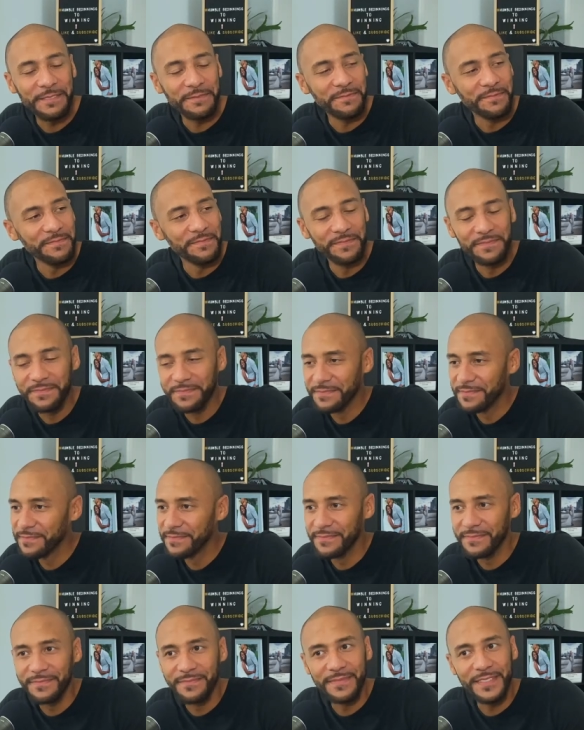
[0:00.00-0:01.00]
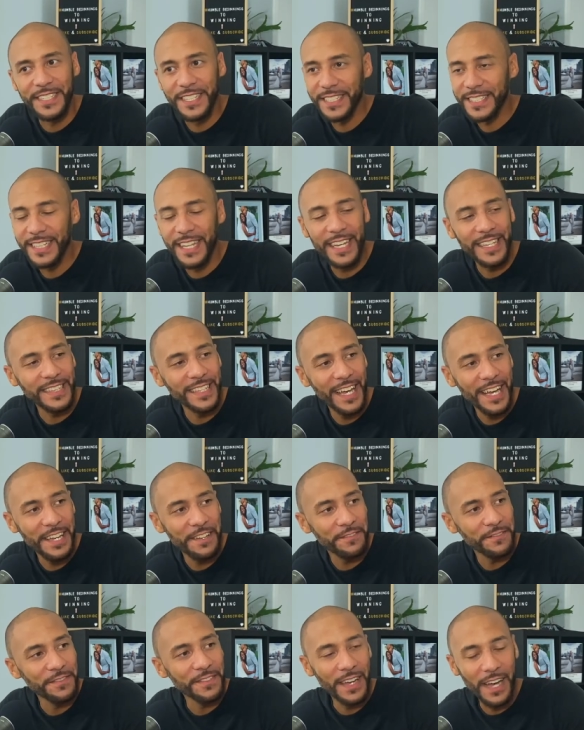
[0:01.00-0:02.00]
mm-hmm just like
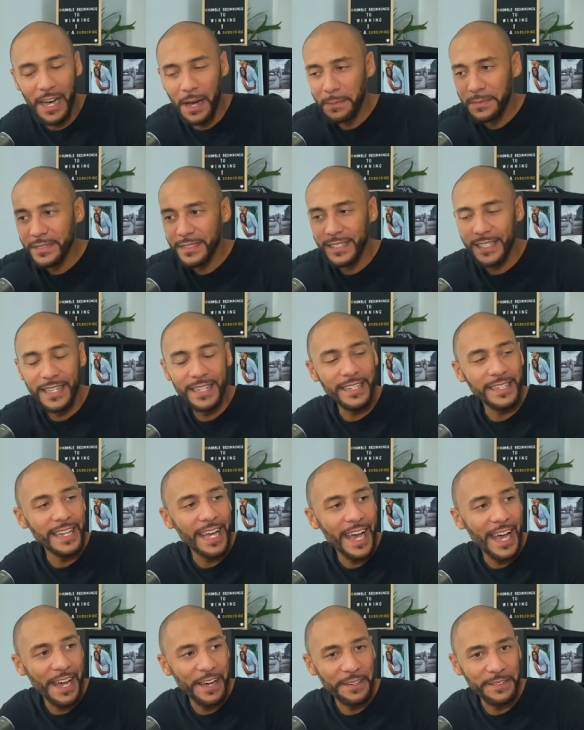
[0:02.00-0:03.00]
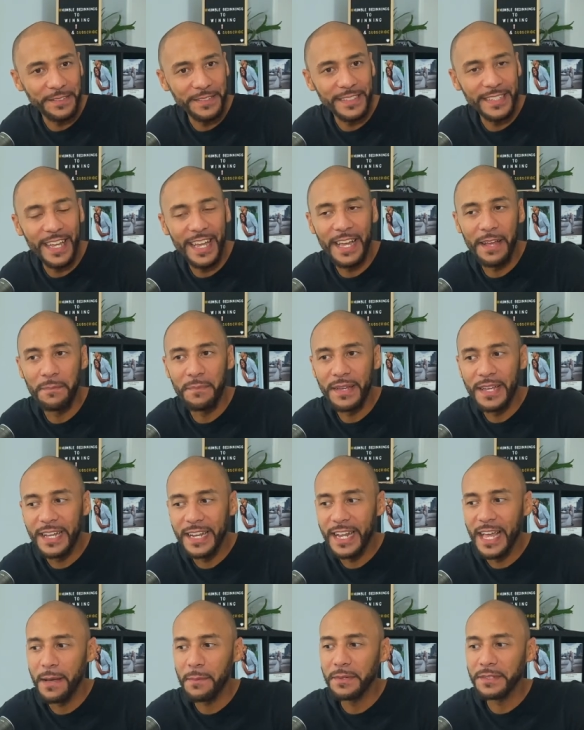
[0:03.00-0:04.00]
life, ups and downs, and
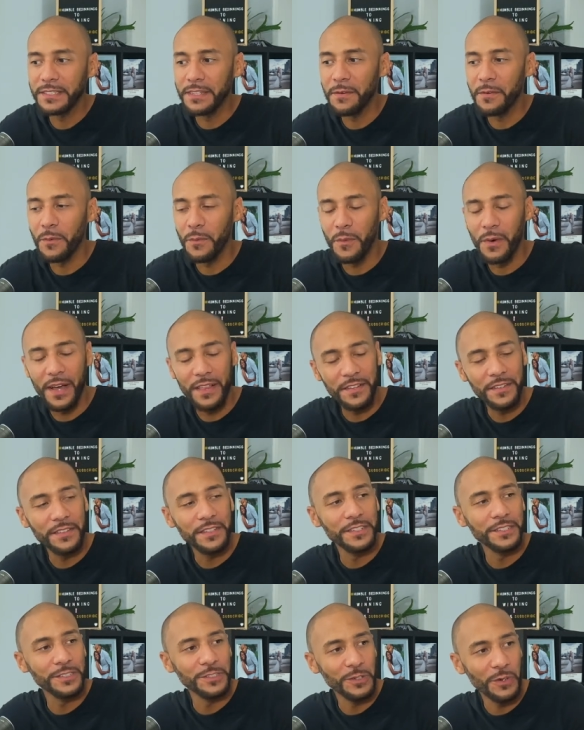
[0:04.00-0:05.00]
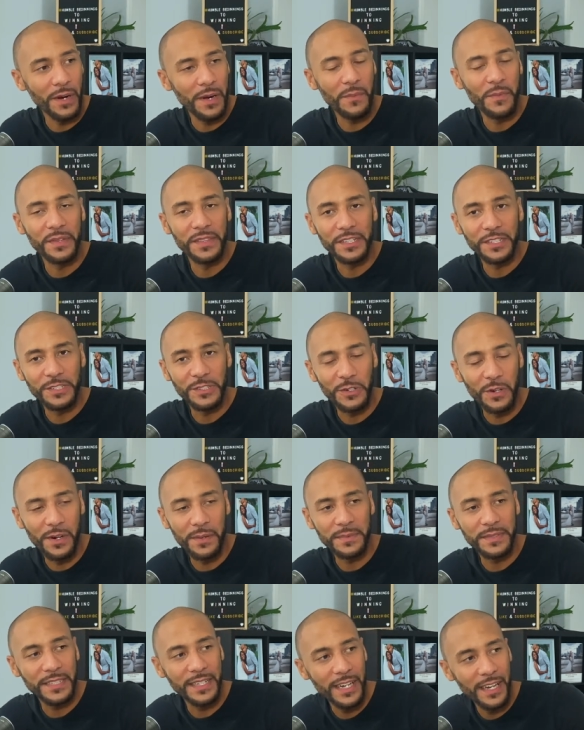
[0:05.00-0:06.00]
being able downs, to weather yeah. the storm when the
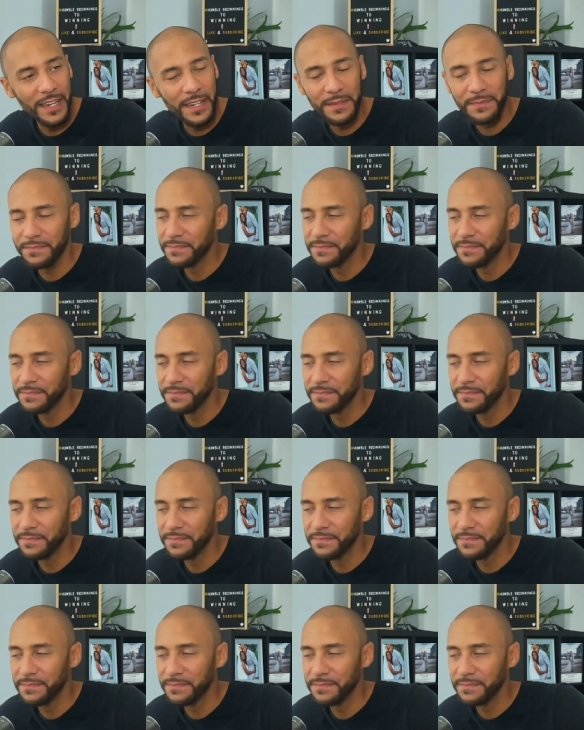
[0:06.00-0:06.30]
storms come.